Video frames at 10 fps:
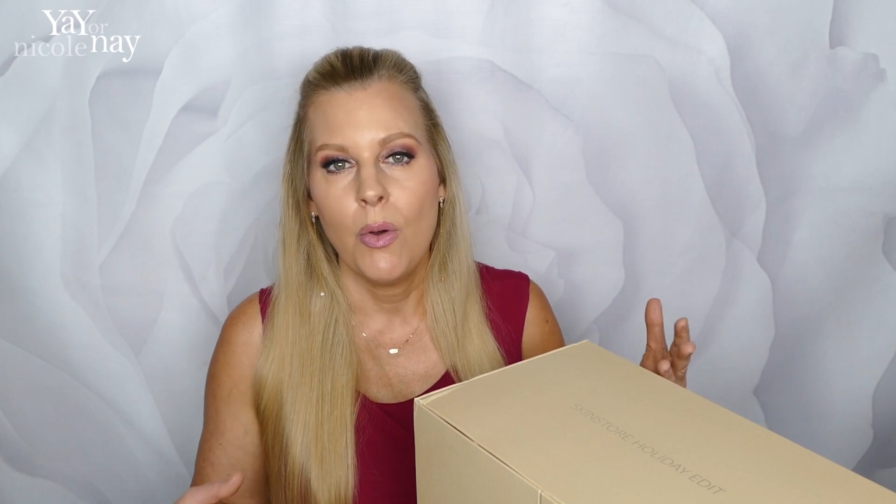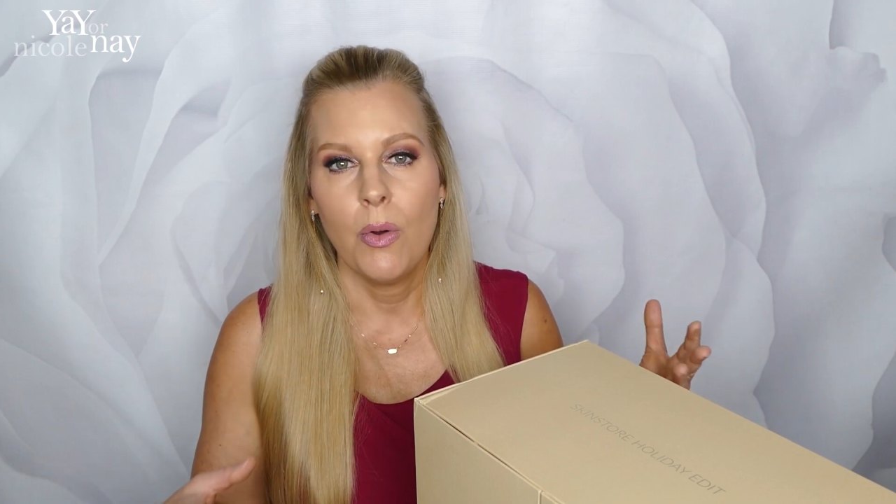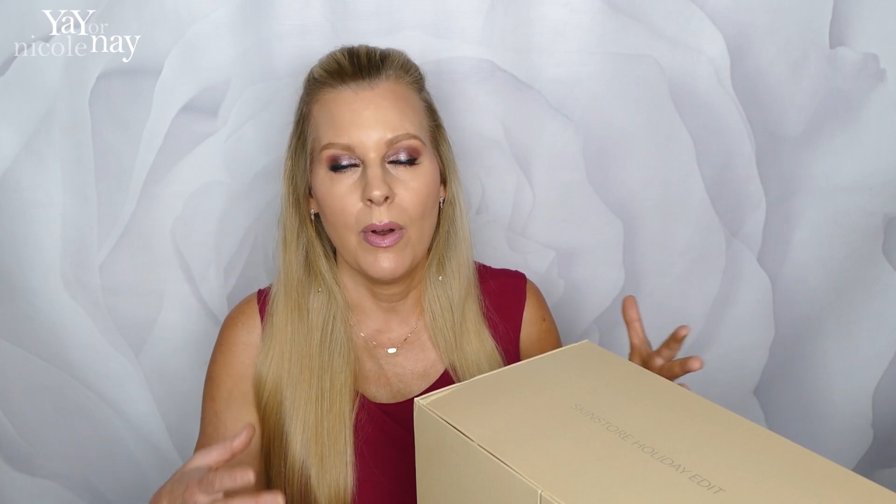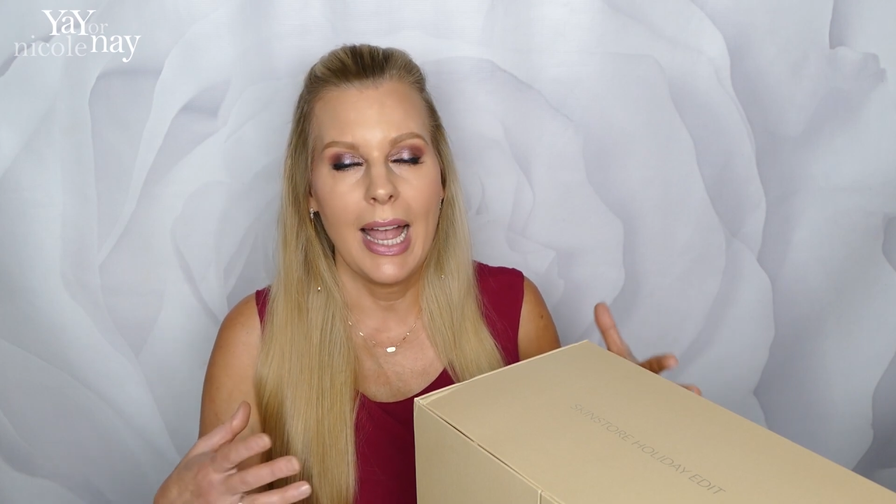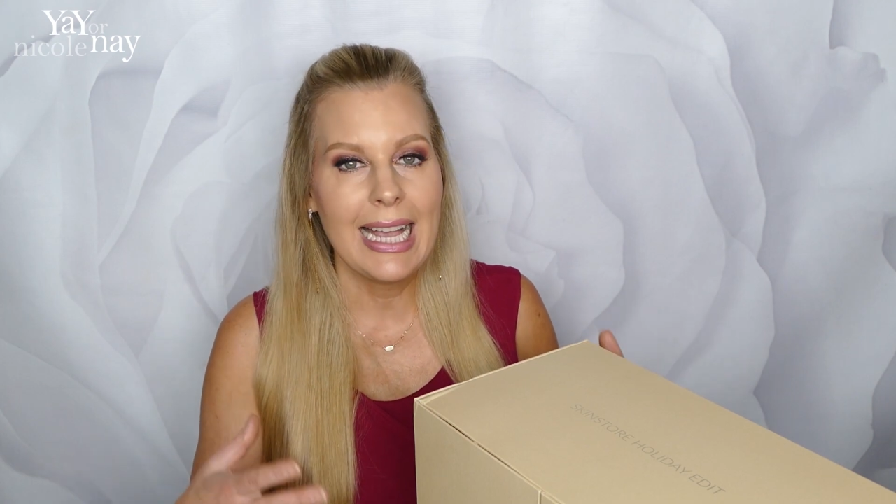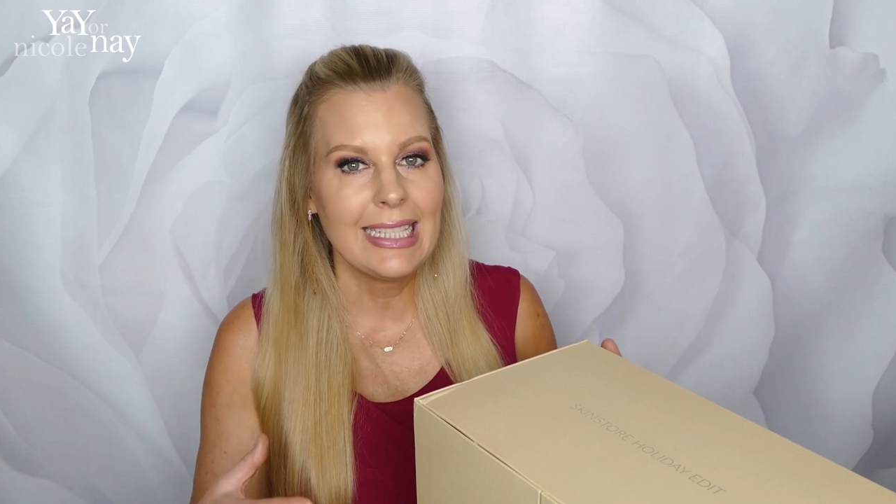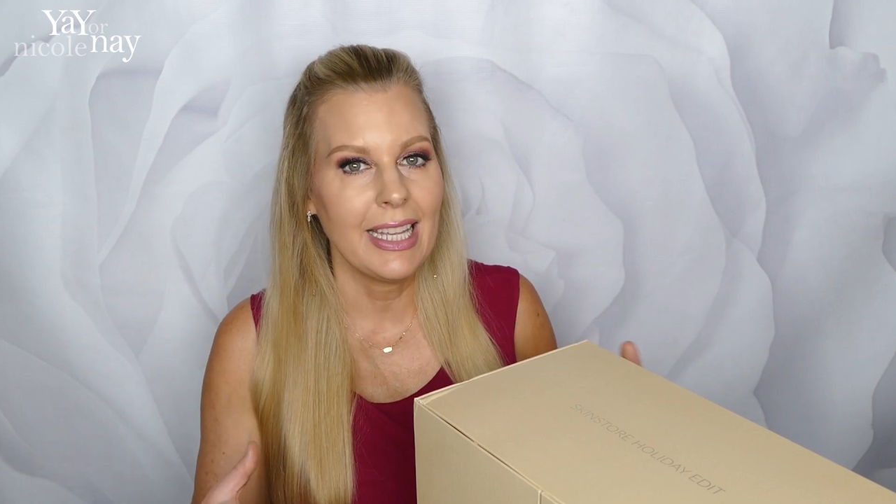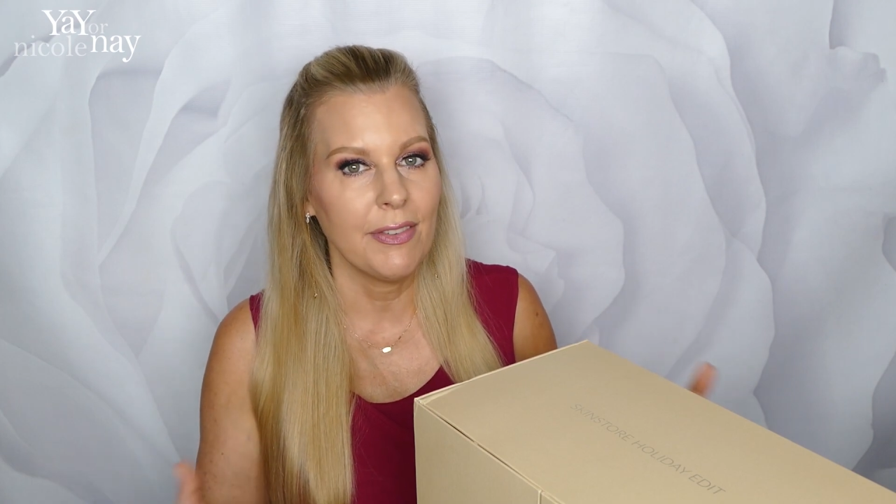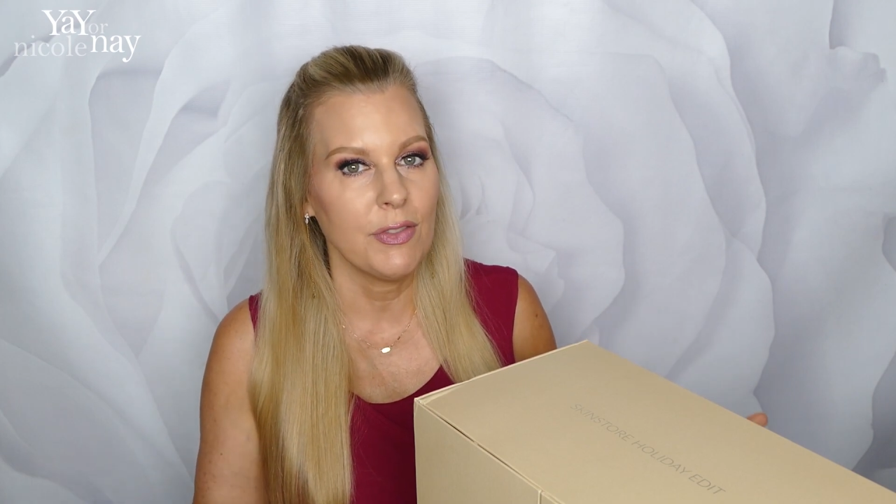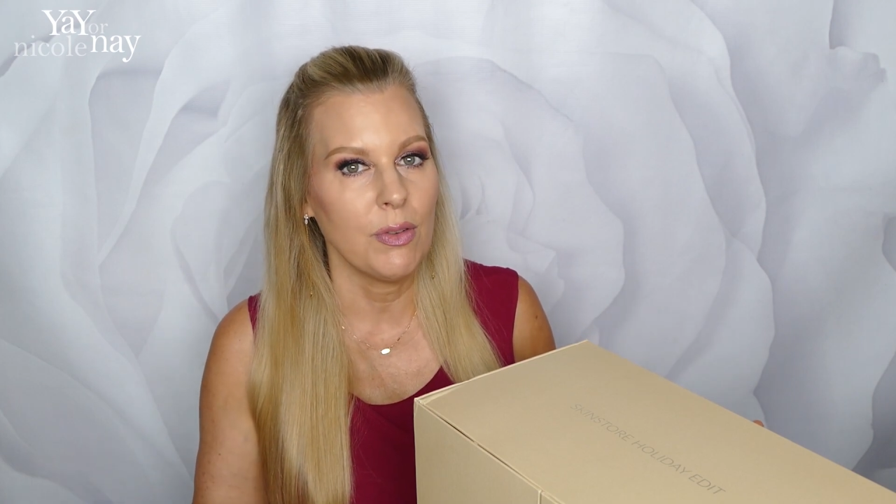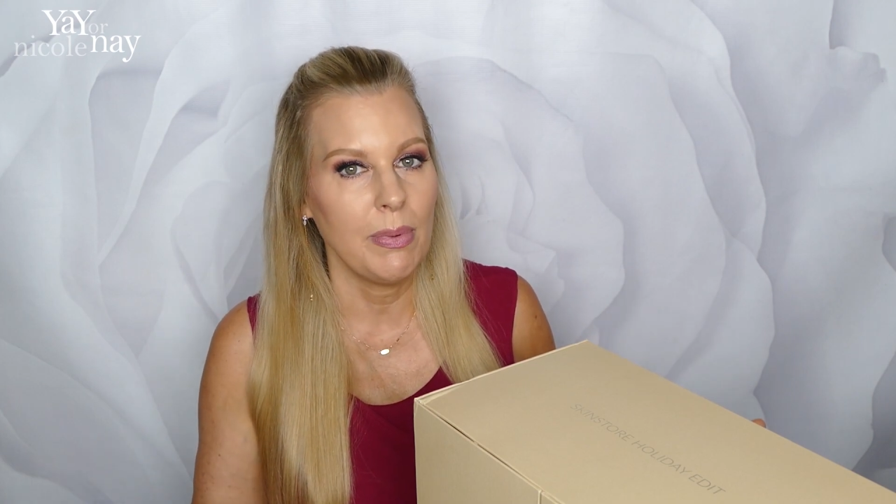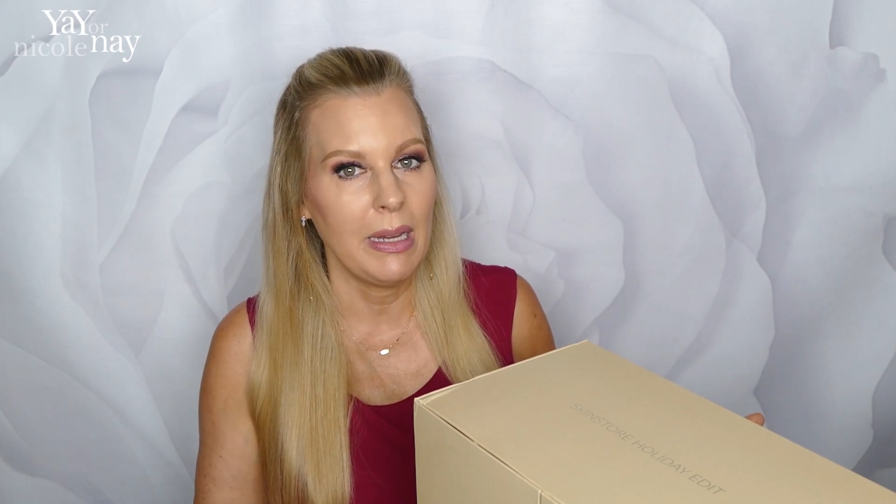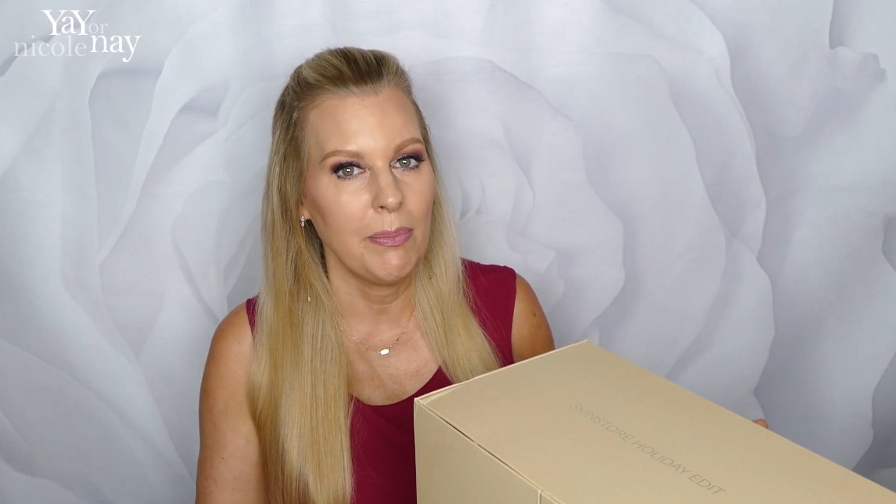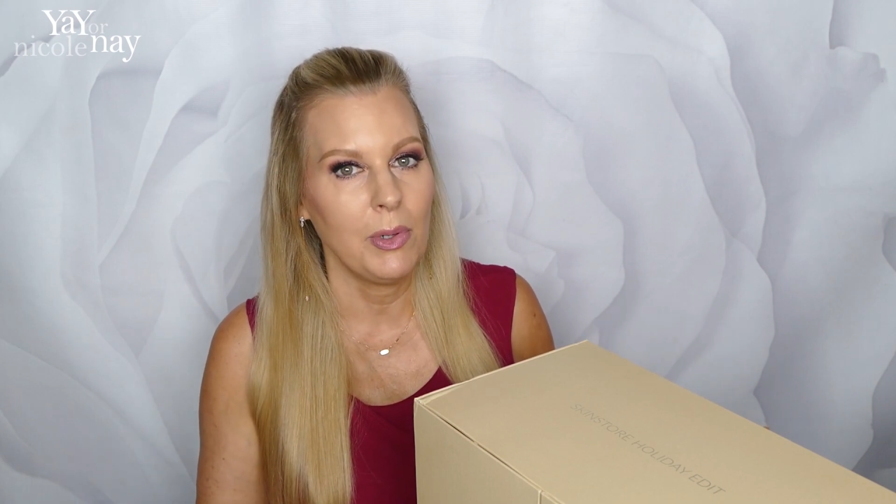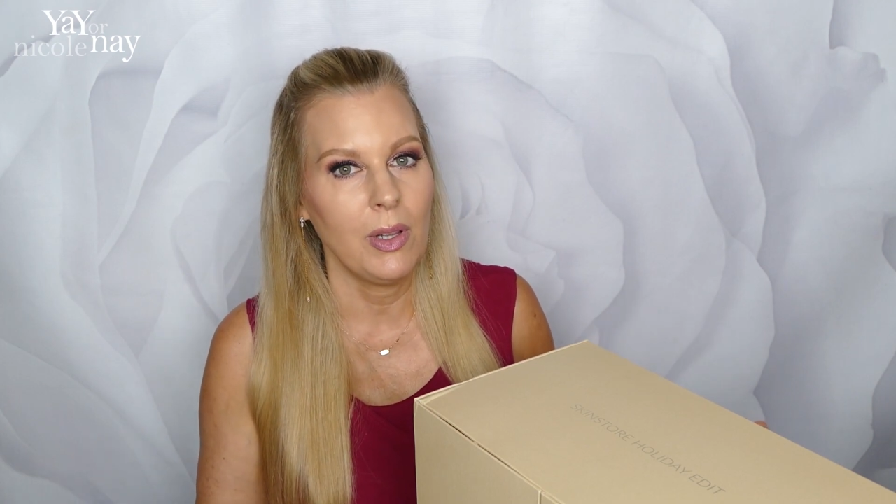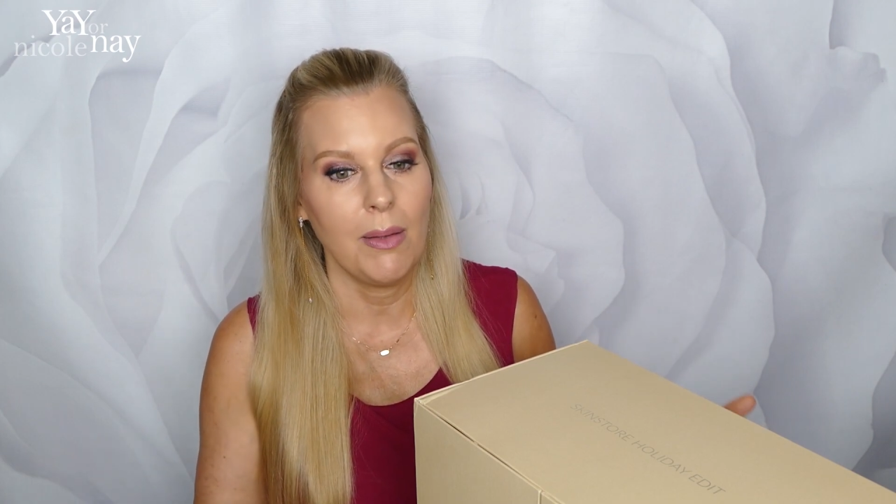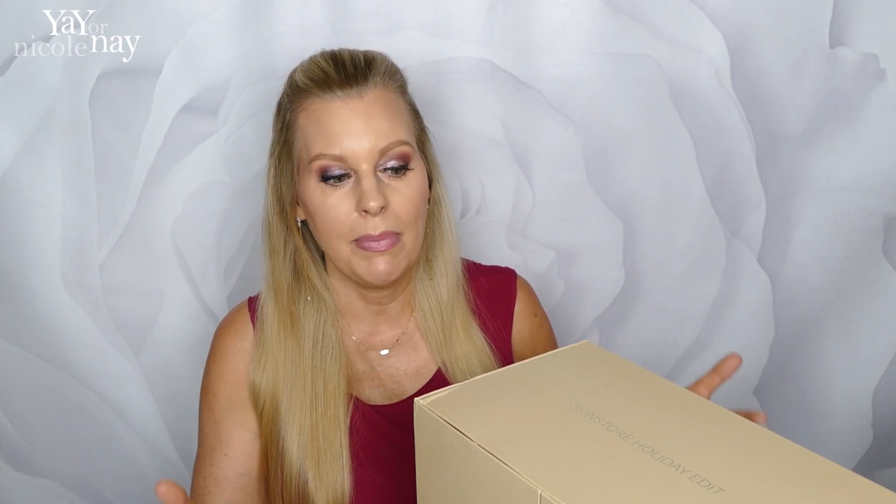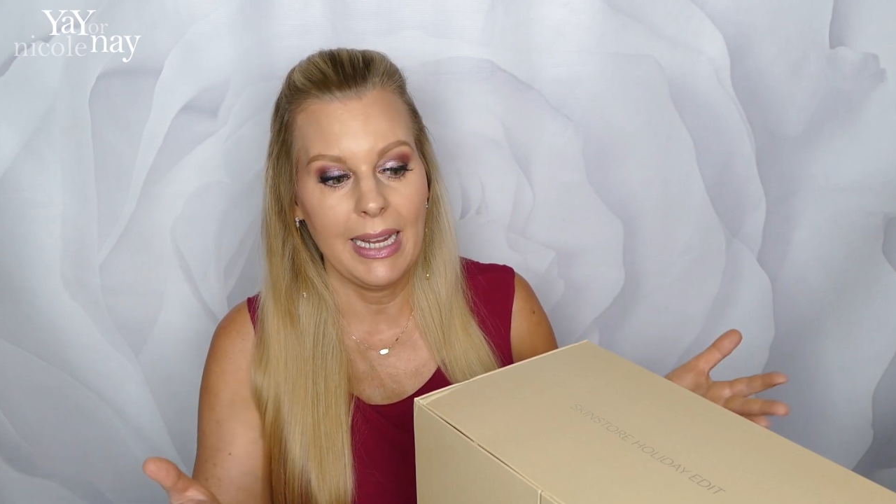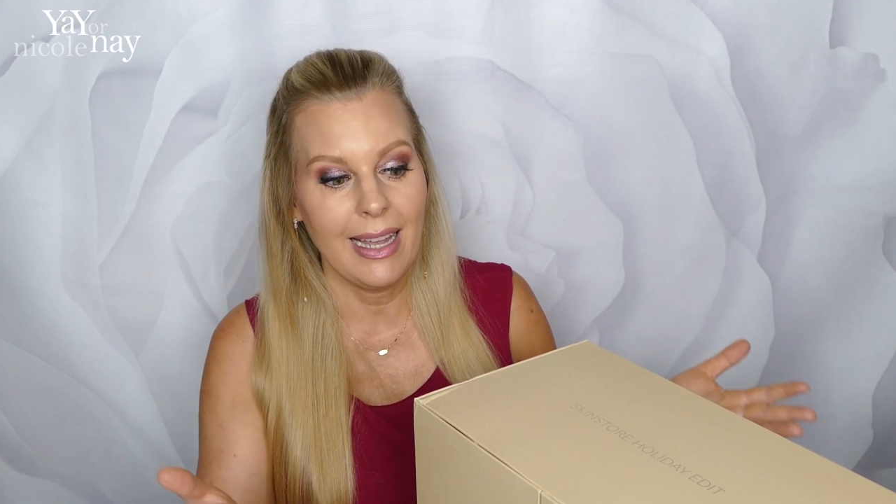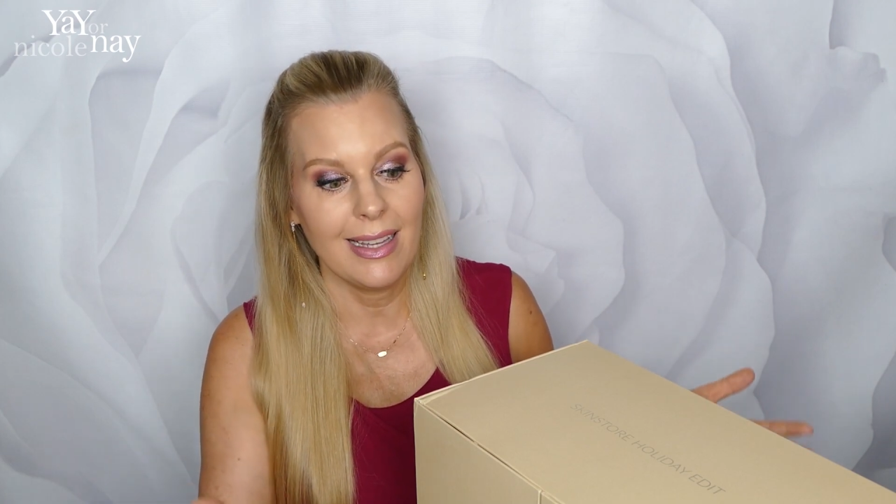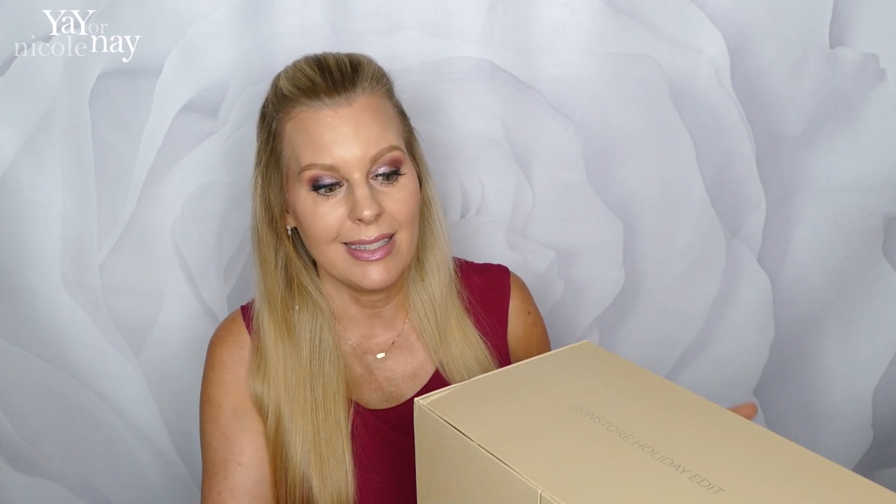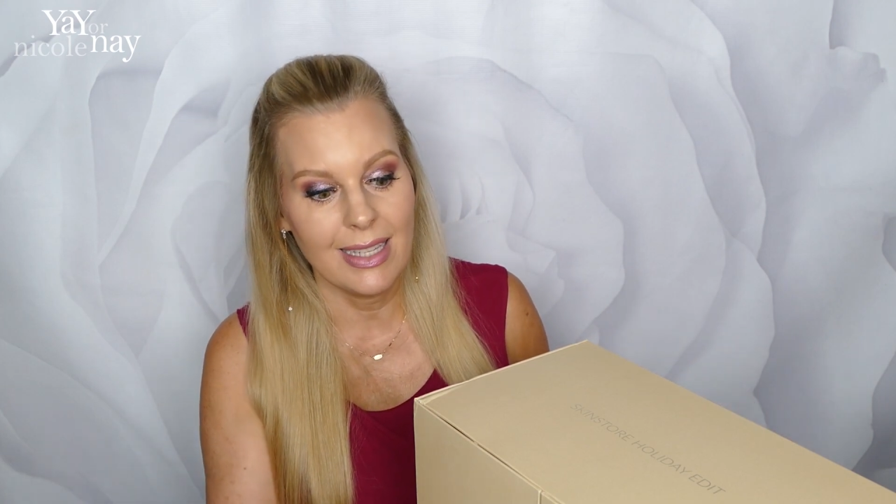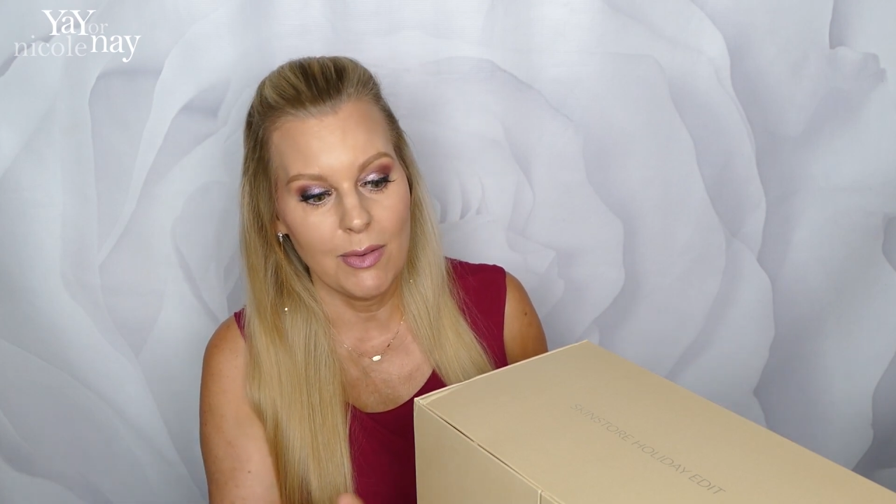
or as gifts for people because,